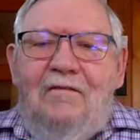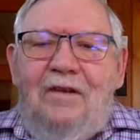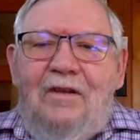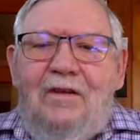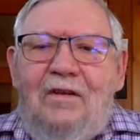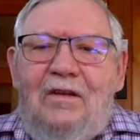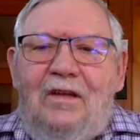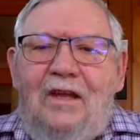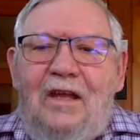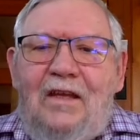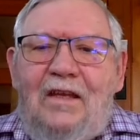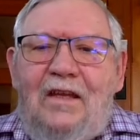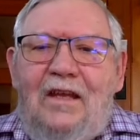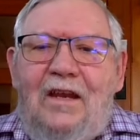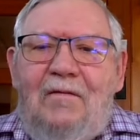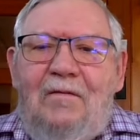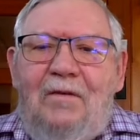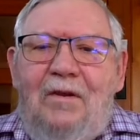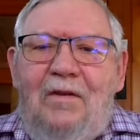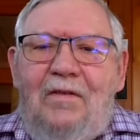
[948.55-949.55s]
feeling like
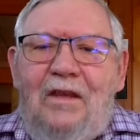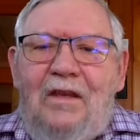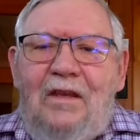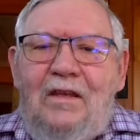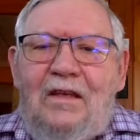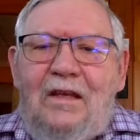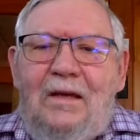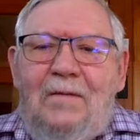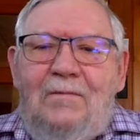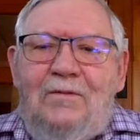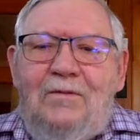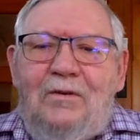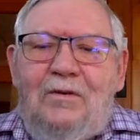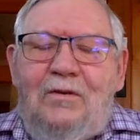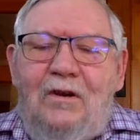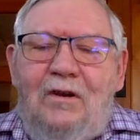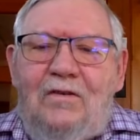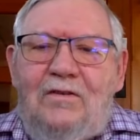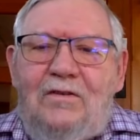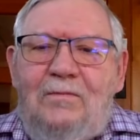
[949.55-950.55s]
everything that comes
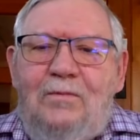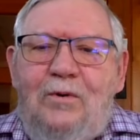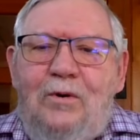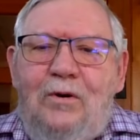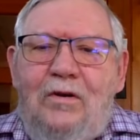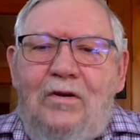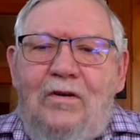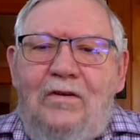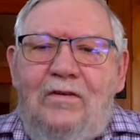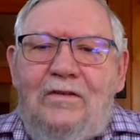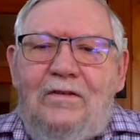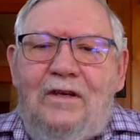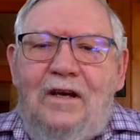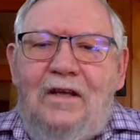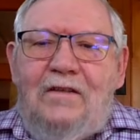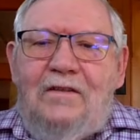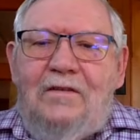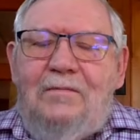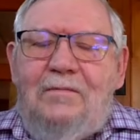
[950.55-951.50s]
across the border has got